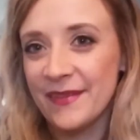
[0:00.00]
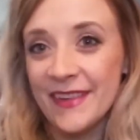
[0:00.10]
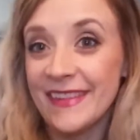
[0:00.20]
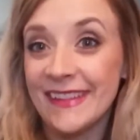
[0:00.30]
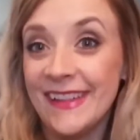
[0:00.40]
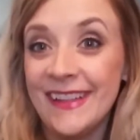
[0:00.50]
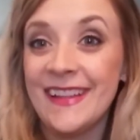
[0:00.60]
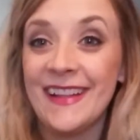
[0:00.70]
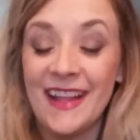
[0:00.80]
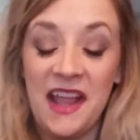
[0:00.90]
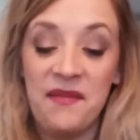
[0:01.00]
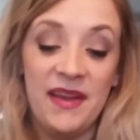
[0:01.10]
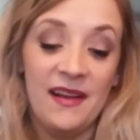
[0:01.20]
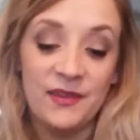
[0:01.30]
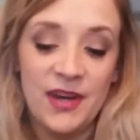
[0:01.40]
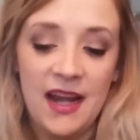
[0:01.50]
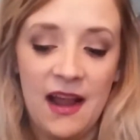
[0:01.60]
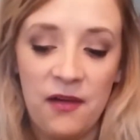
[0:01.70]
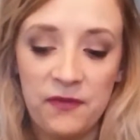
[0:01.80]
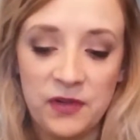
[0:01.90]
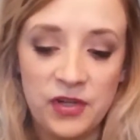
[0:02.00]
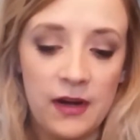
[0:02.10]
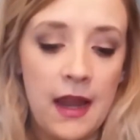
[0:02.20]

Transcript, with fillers: we'll see. I mean, I'll try it out for sure.